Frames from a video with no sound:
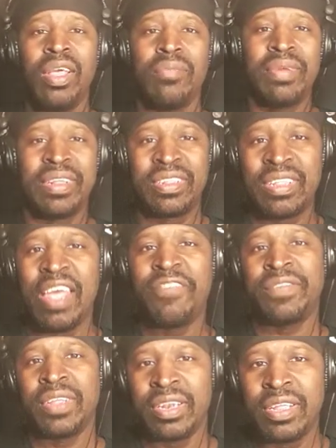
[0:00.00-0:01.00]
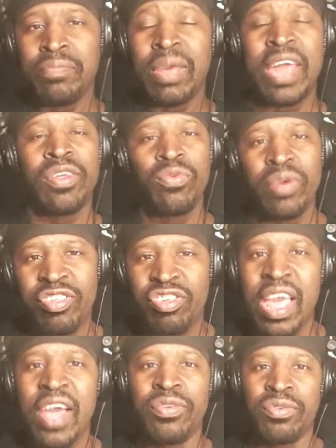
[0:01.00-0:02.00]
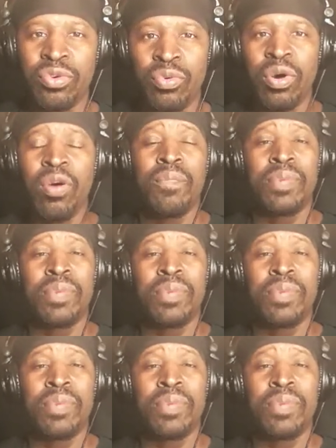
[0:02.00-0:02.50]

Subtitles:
But it definitely matter what channel you on,